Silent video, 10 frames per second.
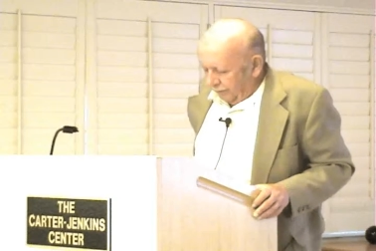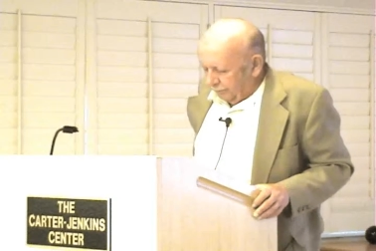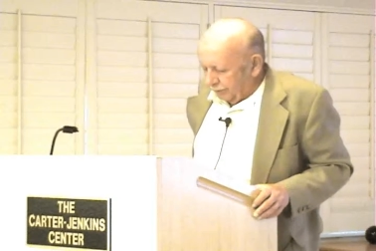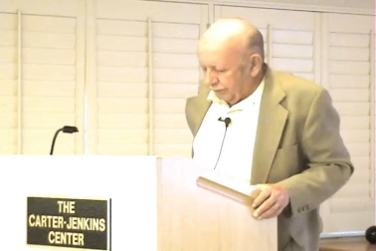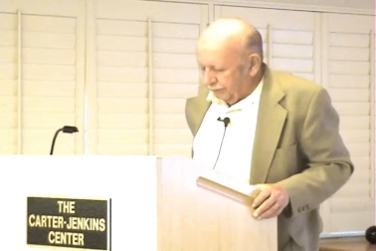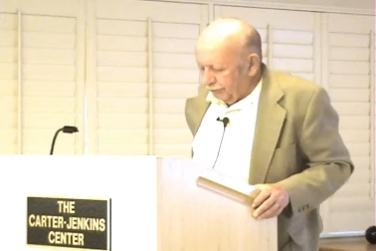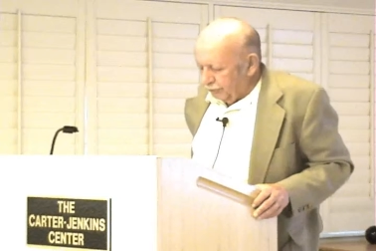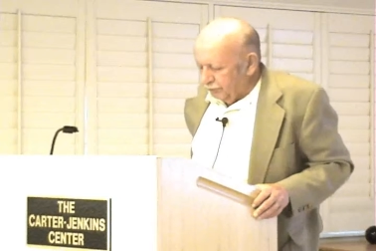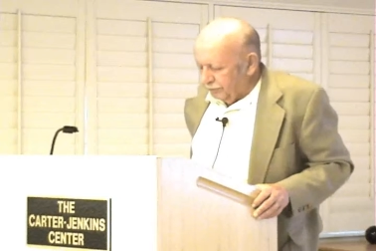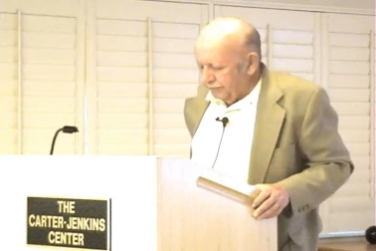But it
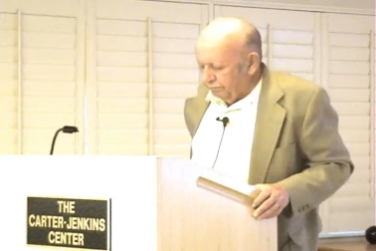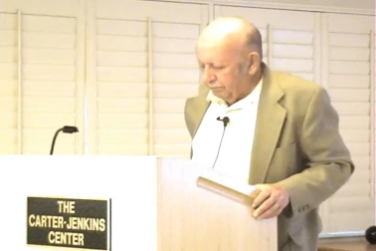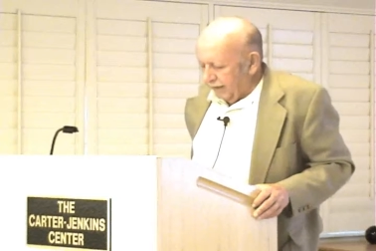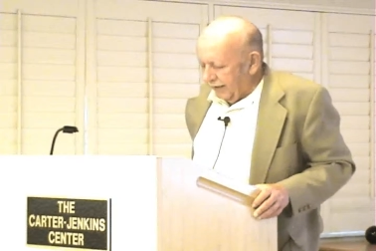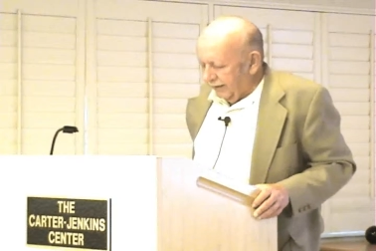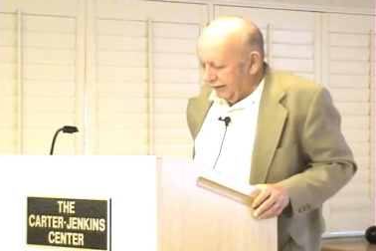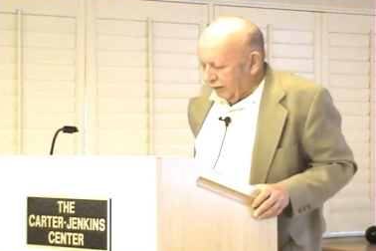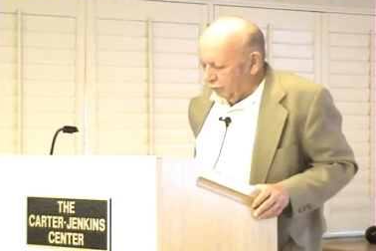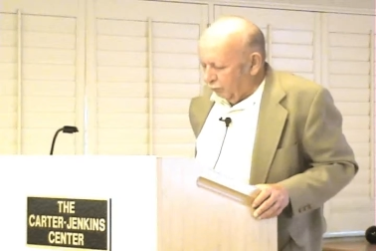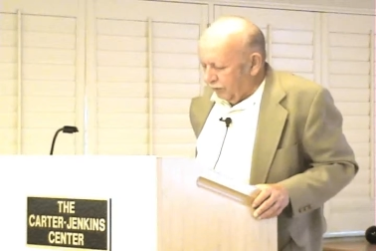doesn't imply
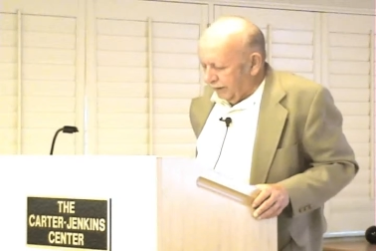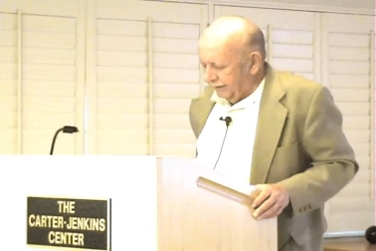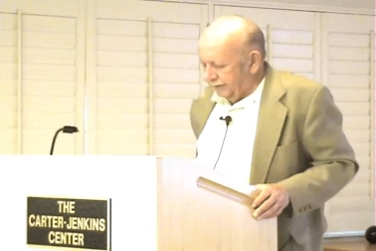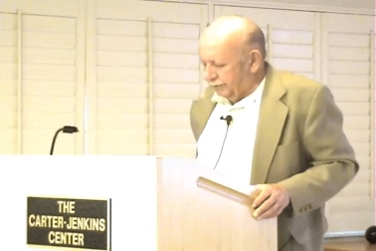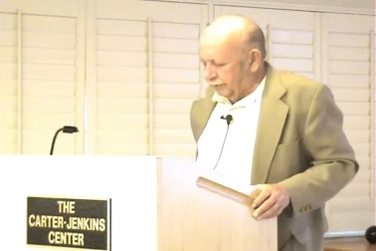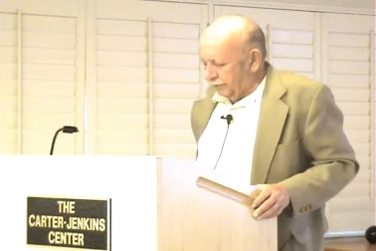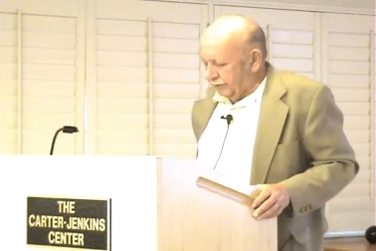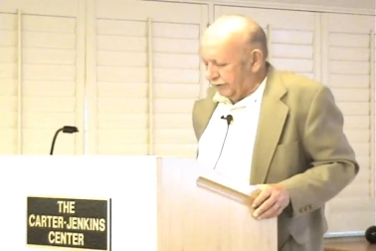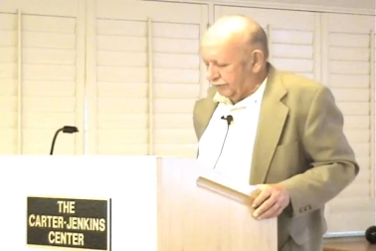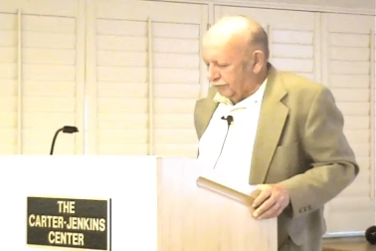an awareness of
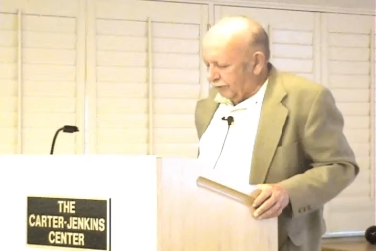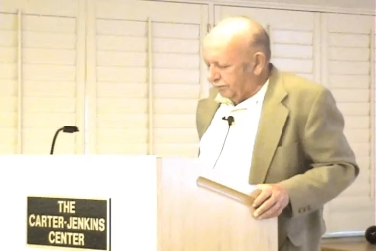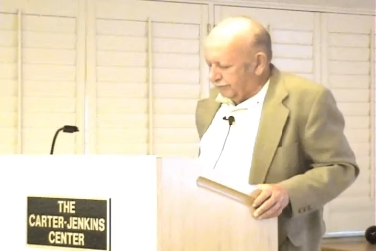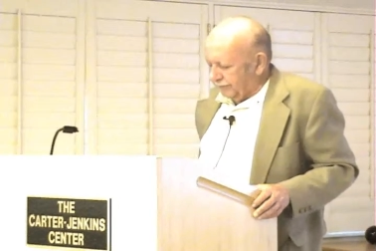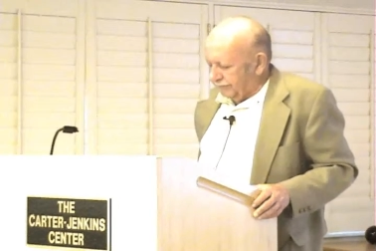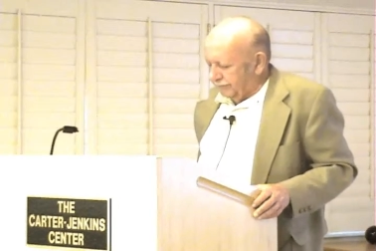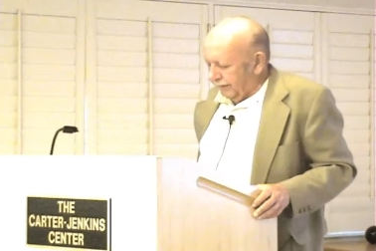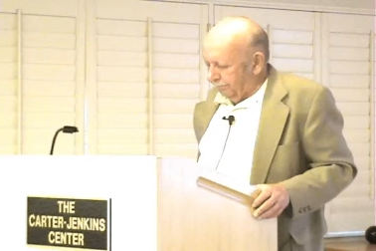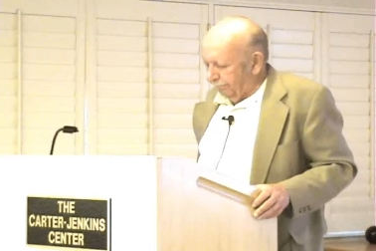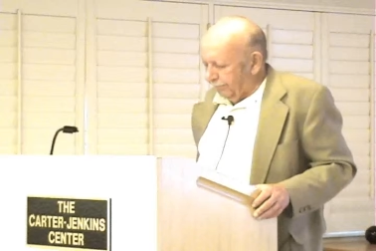the substance
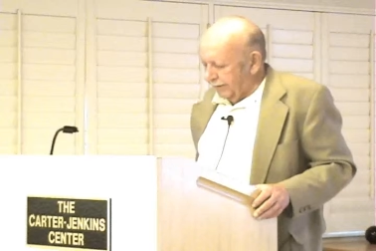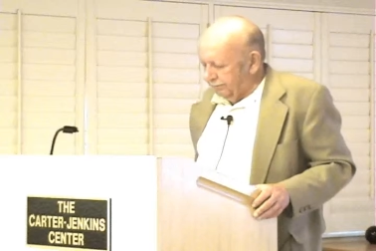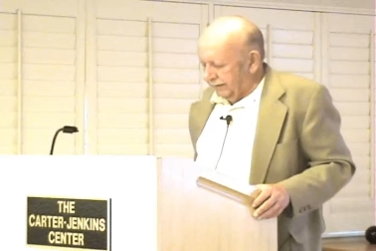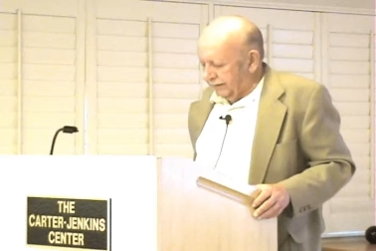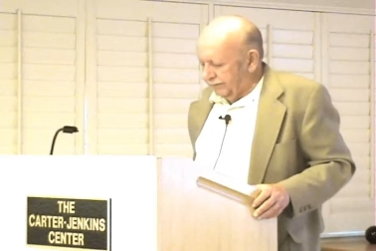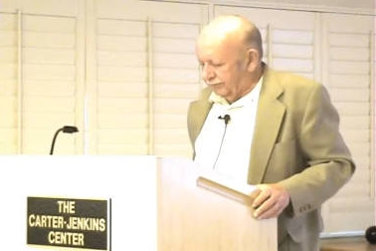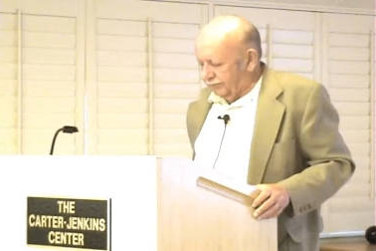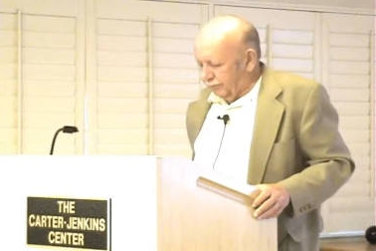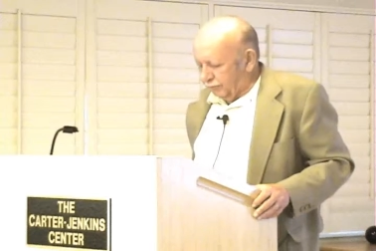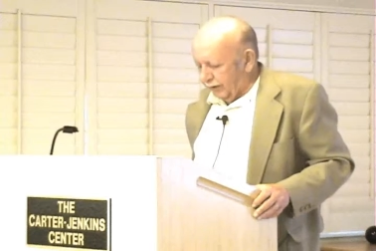and permanence
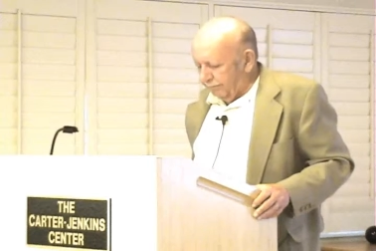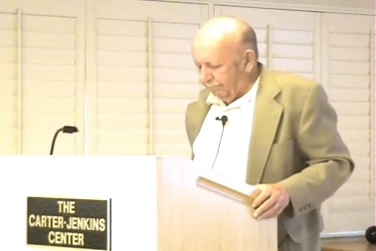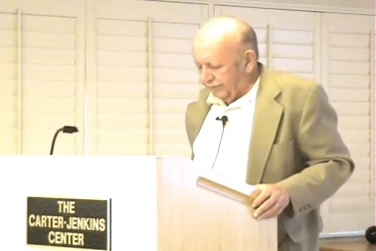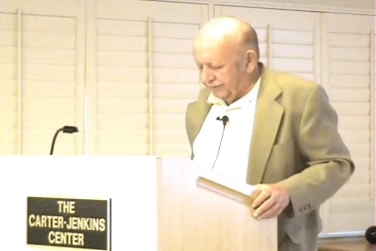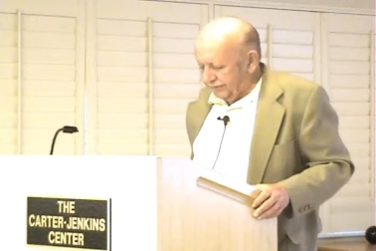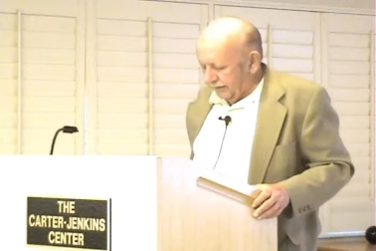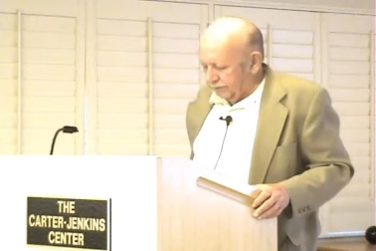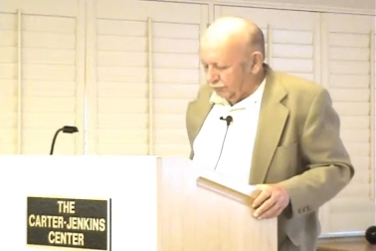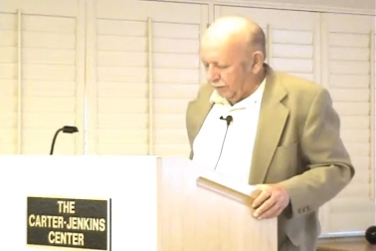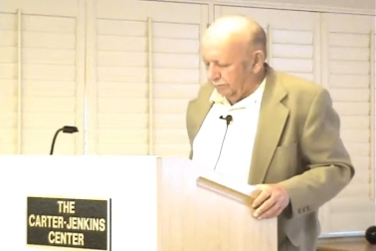of that
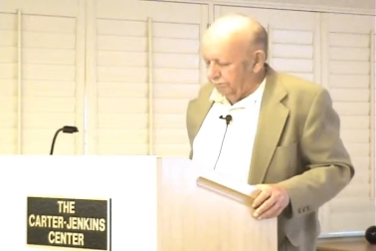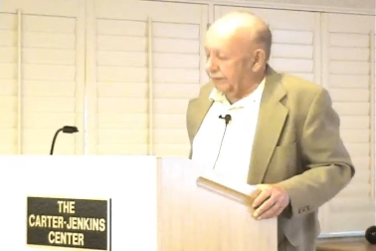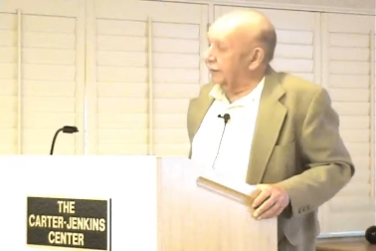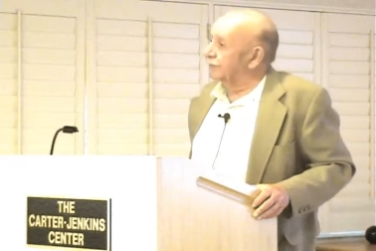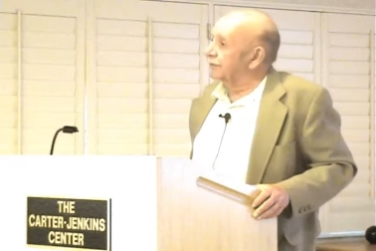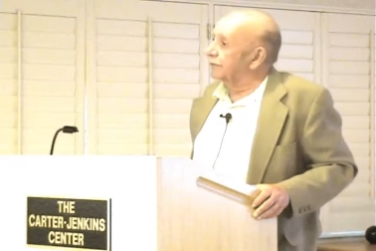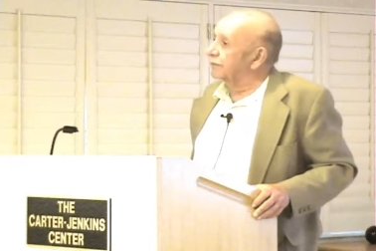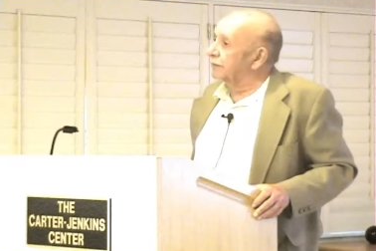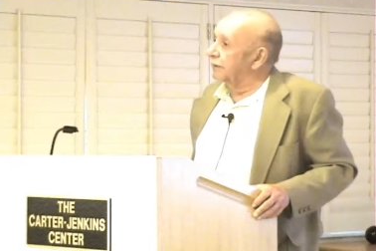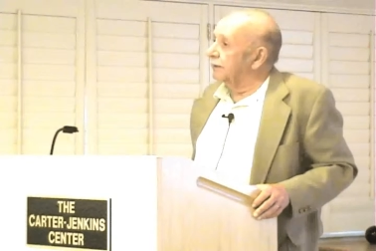perceptual
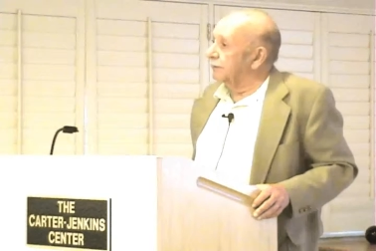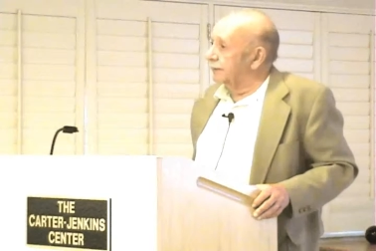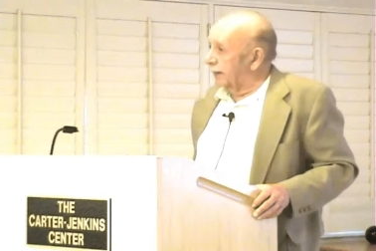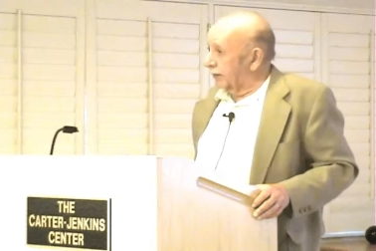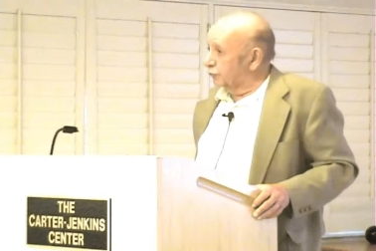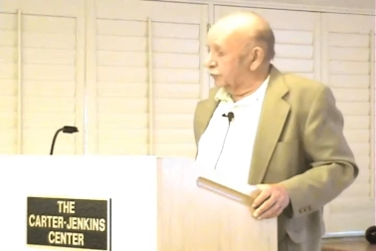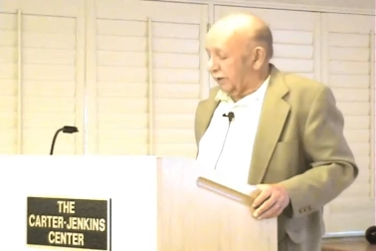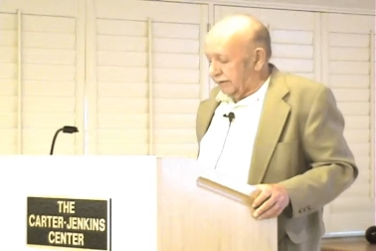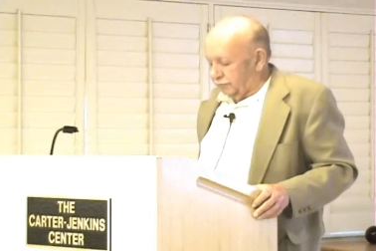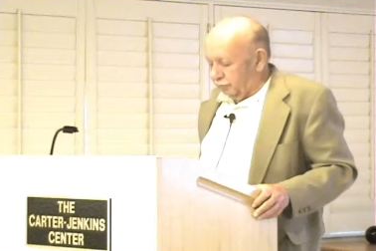presence in the
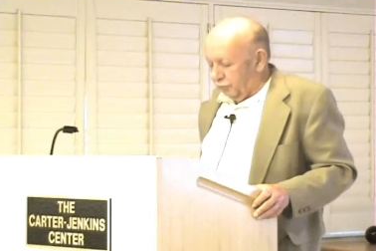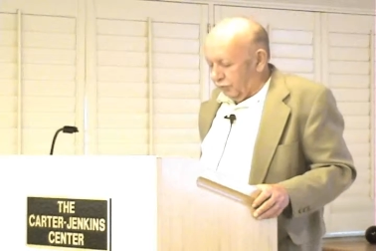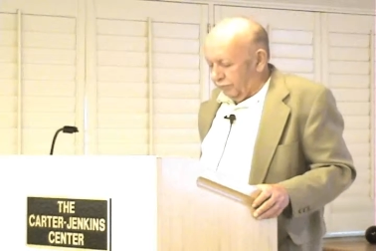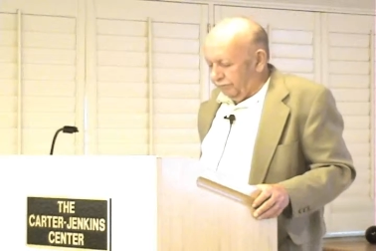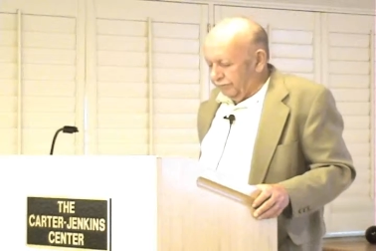outside world,